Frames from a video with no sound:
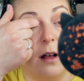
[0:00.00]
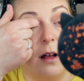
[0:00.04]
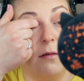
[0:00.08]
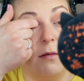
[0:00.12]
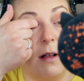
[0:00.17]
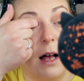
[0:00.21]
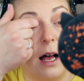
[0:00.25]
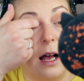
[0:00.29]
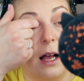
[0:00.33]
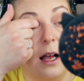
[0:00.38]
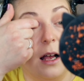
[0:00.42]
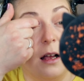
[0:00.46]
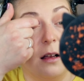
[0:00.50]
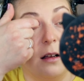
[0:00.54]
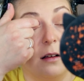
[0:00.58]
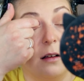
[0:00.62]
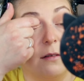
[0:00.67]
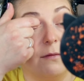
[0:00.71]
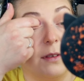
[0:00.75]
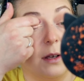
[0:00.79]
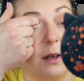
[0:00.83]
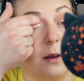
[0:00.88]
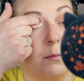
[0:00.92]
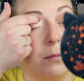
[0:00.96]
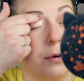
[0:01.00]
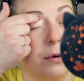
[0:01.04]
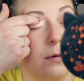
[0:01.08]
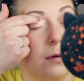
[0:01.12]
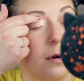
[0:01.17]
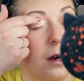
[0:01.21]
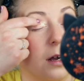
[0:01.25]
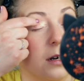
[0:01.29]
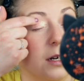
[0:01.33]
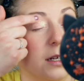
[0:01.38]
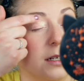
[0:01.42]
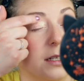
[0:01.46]
A lot of the
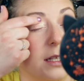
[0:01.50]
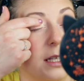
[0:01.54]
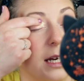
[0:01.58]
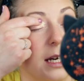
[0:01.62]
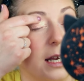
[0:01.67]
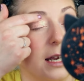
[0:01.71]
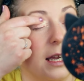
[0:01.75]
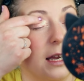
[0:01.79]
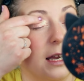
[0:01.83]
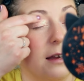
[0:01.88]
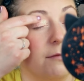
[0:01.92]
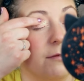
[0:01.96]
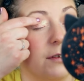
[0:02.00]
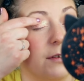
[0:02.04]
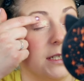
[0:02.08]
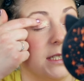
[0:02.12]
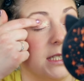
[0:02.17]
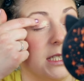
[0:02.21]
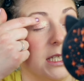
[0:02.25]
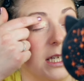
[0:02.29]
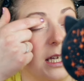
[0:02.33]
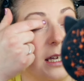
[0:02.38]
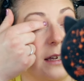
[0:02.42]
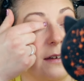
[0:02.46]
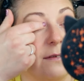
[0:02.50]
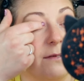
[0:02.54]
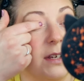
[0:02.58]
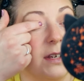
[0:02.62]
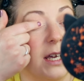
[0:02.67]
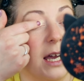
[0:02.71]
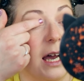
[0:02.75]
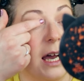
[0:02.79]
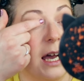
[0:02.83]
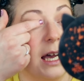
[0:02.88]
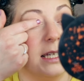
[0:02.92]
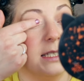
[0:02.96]
products that I have received
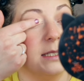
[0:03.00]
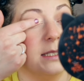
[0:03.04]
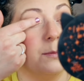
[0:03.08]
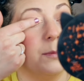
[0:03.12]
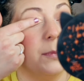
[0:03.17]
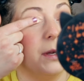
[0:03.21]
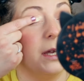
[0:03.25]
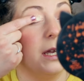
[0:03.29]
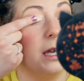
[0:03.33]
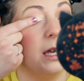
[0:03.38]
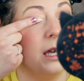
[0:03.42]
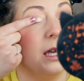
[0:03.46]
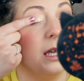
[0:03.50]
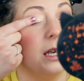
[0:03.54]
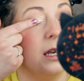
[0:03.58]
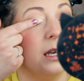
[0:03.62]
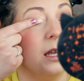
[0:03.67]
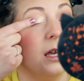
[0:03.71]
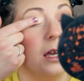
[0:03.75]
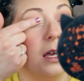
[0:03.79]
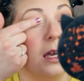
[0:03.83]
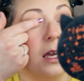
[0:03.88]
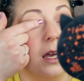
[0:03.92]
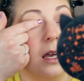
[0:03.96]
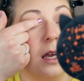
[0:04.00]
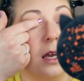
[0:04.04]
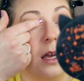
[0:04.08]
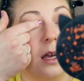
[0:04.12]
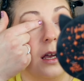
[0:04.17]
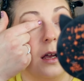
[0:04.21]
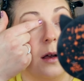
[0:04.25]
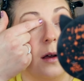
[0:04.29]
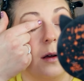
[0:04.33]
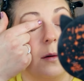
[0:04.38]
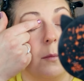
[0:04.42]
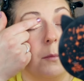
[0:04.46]
has been
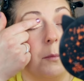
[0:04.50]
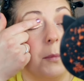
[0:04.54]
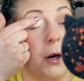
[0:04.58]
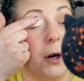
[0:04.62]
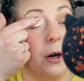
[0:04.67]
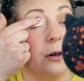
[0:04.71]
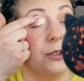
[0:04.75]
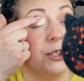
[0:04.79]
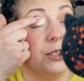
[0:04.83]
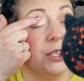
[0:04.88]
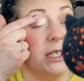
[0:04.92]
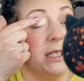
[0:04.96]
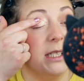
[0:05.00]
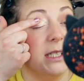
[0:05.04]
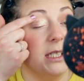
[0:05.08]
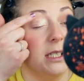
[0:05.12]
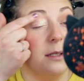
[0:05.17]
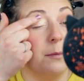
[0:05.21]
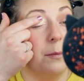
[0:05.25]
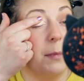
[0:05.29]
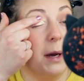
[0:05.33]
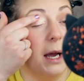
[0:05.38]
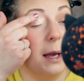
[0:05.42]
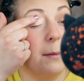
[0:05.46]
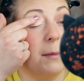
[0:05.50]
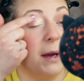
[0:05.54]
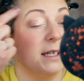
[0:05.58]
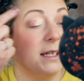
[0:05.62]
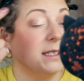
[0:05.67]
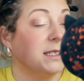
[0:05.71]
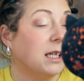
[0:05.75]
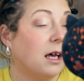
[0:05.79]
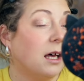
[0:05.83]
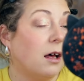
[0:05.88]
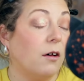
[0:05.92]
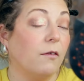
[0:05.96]
purchased by
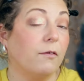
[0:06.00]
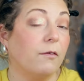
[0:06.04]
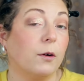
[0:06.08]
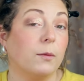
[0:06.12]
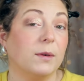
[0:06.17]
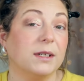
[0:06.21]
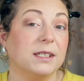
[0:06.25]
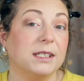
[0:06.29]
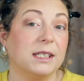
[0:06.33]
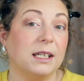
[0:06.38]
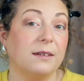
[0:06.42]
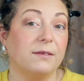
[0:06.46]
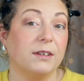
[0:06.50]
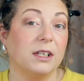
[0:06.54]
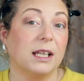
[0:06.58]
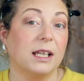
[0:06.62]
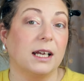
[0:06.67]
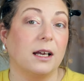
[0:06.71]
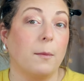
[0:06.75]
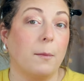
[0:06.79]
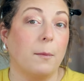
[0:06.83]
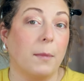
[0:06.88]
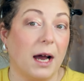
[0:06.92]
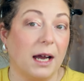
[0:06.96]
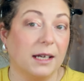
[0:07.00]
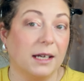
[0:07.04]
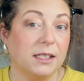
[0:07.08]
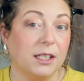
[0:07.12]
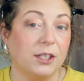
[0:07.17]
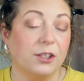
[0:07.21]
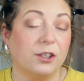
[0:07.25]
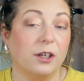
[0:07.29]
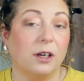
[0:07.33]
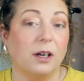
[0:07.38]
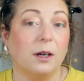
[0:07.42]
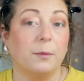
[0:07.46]
myself or received in, like, a
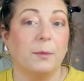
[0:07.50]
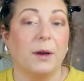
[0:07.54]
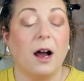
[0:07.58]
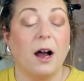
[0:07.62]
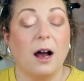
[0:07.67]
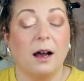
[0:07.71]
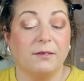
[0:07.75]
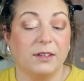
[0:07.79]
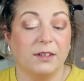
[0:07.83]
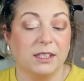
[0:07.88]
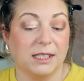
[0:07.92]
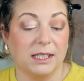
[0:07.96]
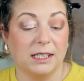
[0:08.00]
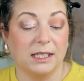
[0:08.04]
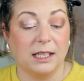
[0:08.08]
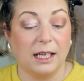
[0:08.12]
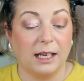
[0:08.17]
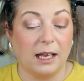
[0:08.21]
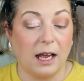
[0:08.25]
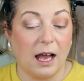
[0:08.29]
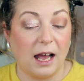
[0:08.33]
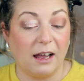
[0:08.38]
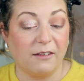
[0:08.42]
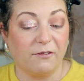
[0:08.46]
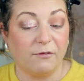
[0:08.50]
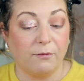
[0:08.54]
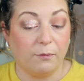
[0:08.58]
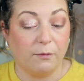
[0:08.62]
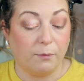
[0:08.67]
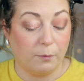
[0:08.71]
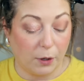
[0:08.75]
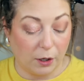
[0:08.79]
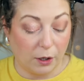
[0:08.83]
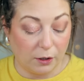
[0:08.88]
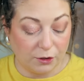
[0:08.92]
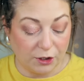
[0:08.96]
BoxyCharm, but obviously, like, I've
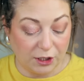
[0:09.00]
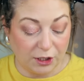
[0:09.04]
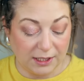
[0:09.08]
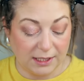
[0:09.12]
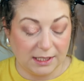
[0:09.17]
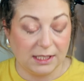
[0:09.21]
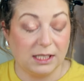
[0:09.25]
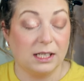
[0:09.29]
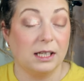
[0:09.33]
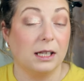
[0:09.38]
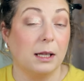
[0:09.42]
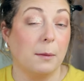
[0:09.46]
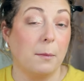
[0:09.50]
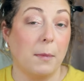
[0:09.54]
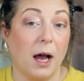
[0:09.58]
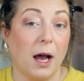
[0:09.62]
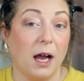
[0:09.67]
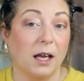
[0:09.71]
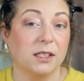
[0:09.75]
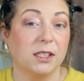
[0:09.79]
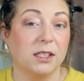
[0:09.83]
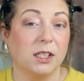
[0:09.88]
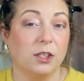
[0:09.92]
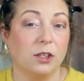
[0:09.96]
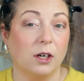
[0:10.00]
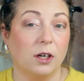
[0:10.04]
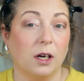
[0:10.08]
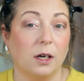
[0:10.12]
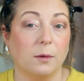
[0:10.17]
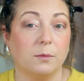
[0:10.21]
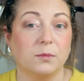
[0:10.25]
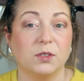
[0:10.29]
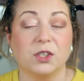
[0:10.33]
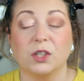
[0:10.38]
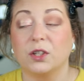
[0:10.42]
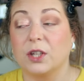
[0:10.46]
purchased the
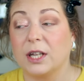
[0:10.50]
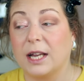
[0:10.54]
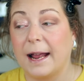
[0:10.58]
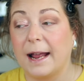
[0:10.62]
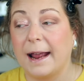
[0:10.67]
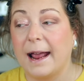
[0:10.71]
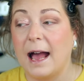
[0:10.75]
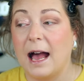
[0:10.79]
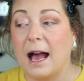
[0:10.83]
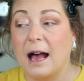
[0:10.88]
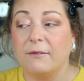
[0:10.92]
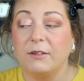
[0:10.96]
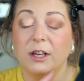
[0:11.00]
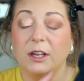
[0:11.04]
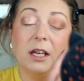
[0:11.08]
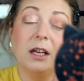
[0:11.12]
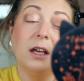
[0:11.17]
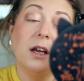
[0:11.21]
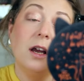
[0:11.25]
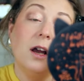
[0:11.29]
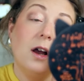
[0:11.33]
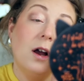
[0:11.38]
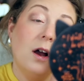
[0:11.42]
BoxyCharm, so, like, I have it.